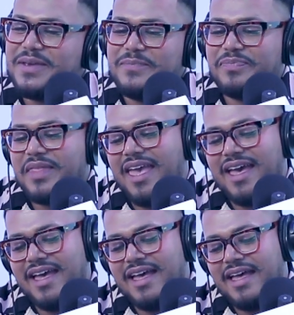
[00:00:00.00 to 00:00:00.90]

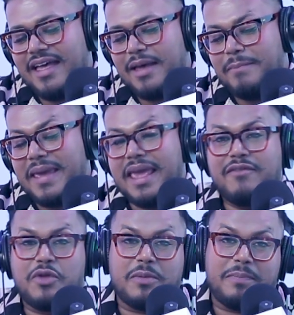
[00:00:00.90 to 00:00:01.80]
I may have
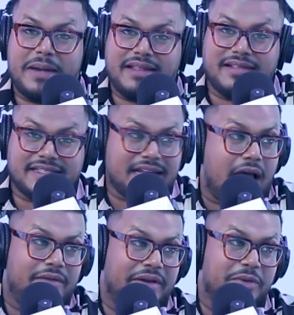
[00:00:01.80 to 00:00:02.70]
not played the
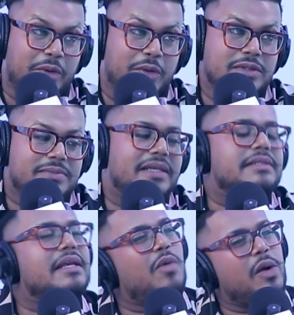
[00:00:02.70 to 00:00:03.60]
starring roles because they
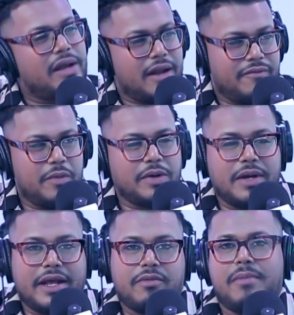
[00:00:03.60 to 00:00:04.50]
want everyone to
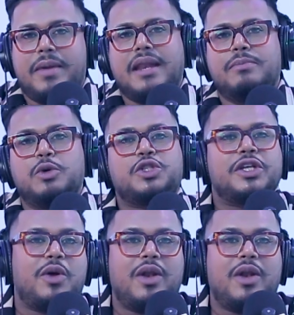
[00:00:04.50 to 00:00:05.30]
like run behind a bush and all,